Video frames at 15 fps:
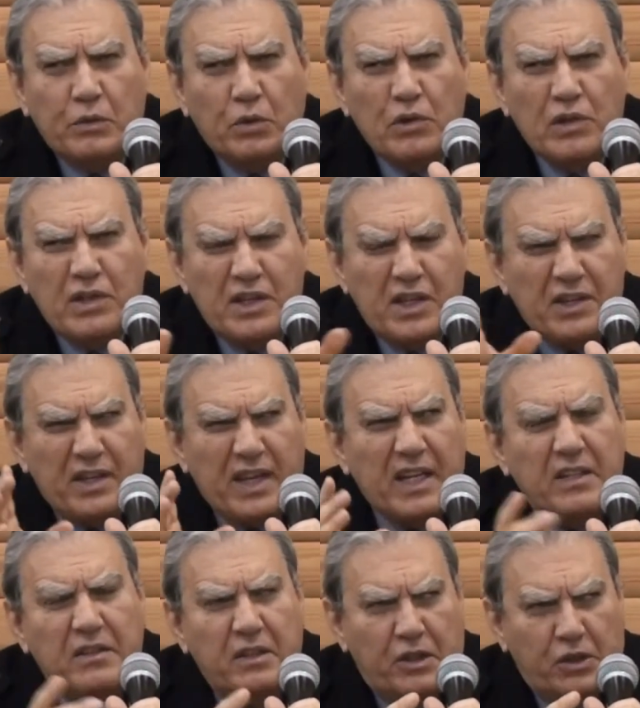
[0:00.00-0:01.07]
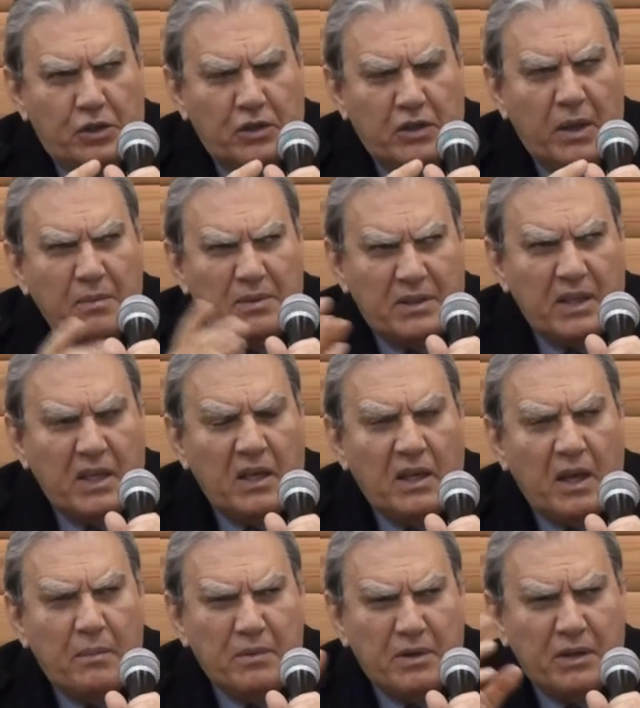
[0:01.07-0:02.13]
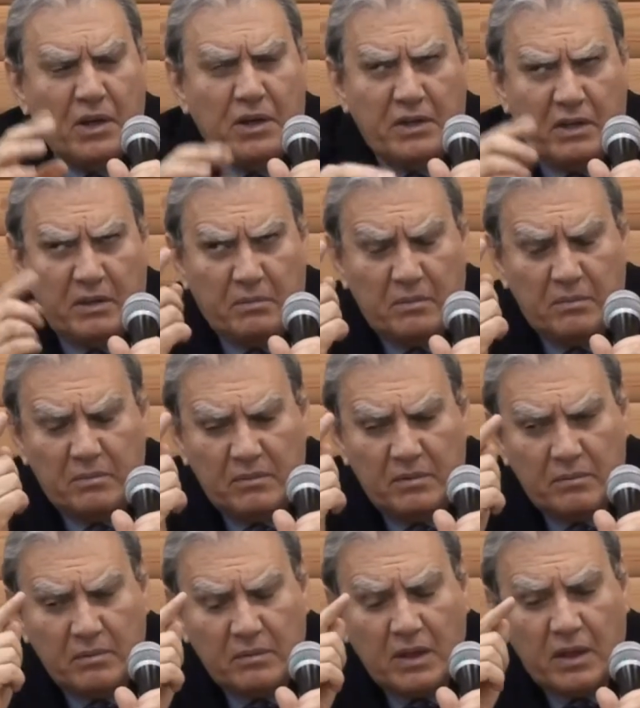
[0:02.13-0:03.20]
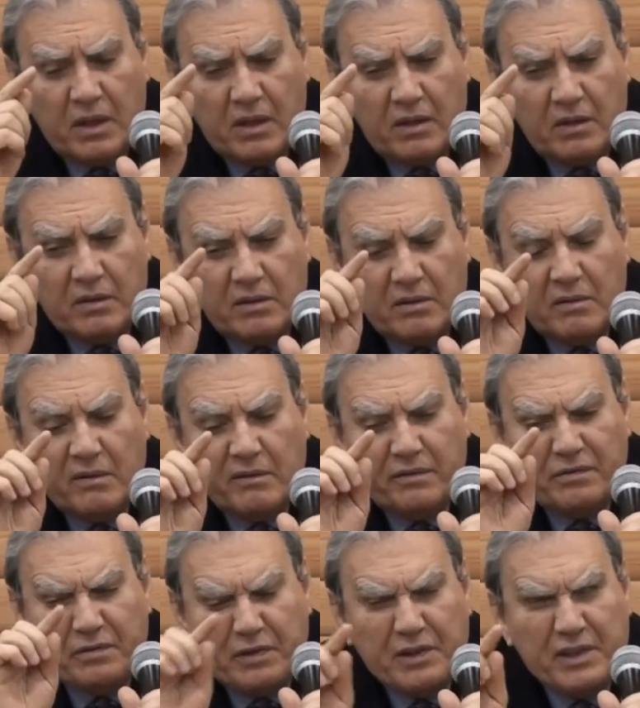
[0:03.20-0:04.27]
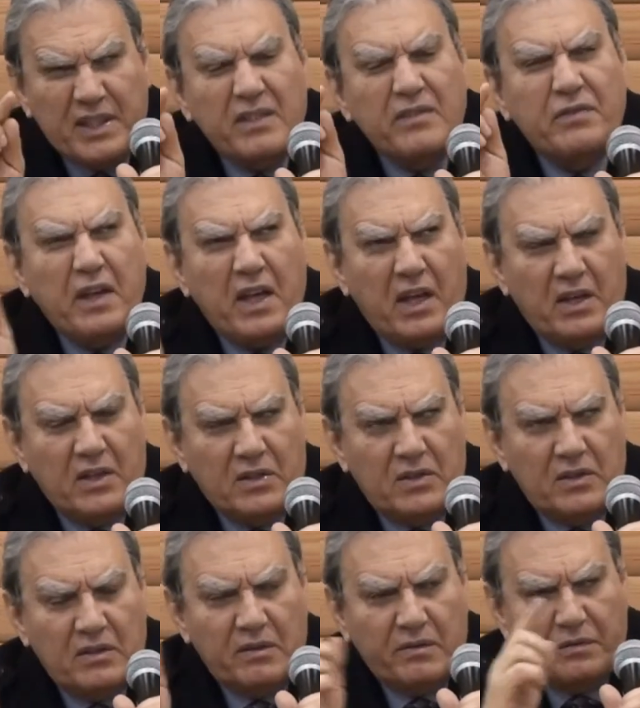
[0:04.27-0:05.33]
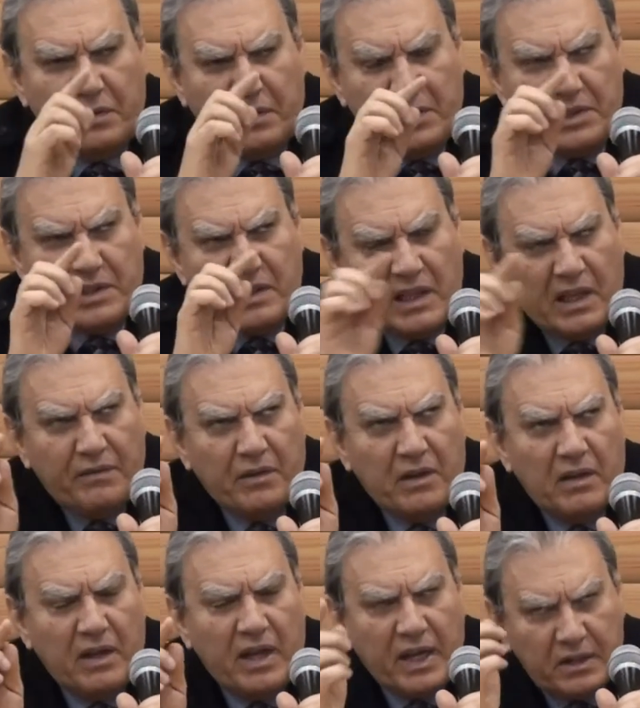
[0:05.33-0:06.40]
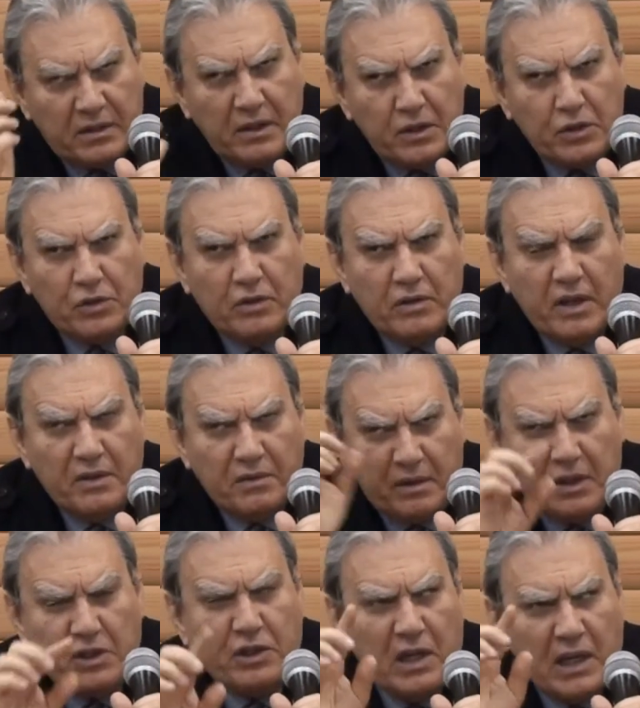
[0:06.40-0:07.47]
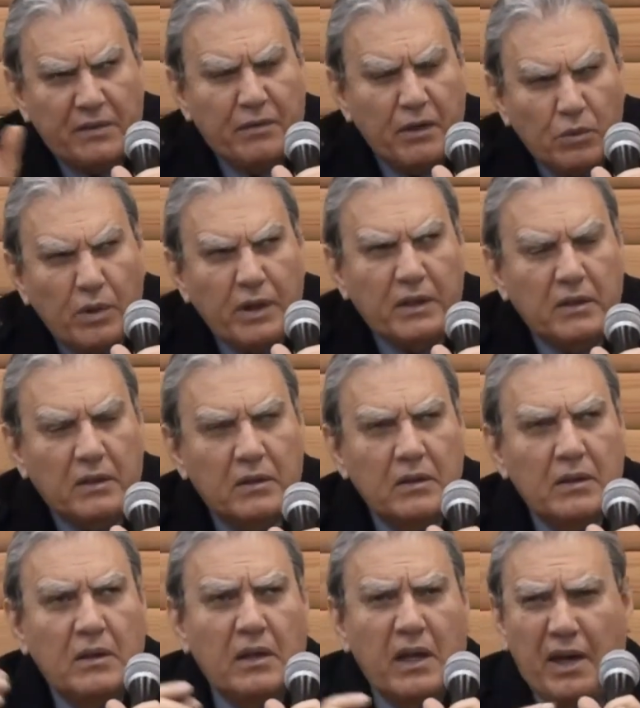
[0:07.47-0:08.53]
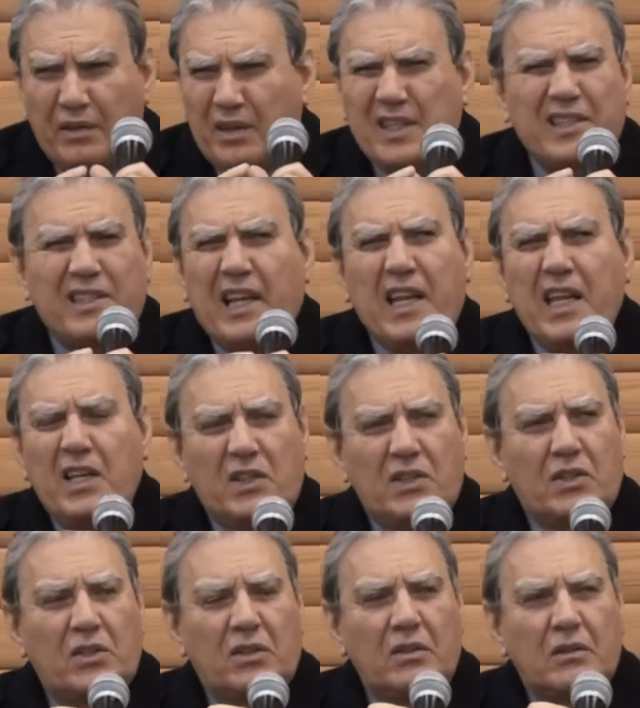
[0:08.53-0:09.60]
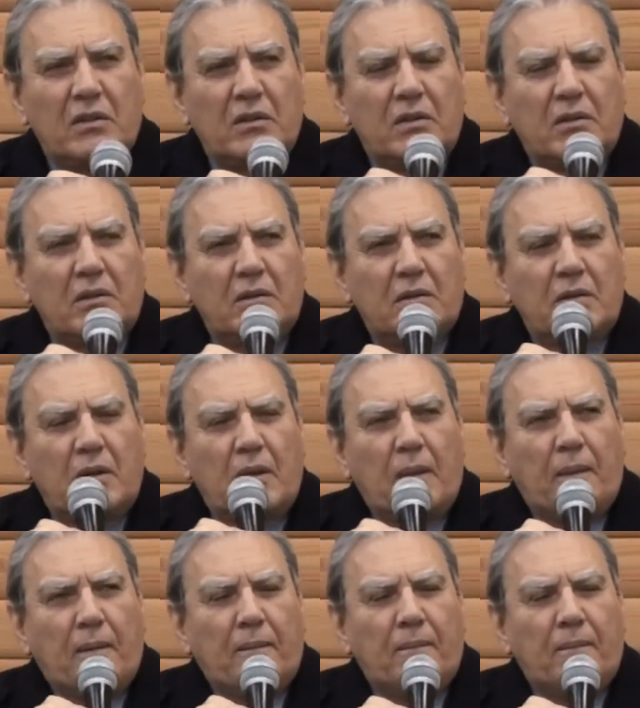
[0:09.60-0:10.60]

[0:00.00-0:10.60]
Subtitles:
And it doesn't call mere addiction. I'm regarding first phase, first level addiction level 1. And this is the least.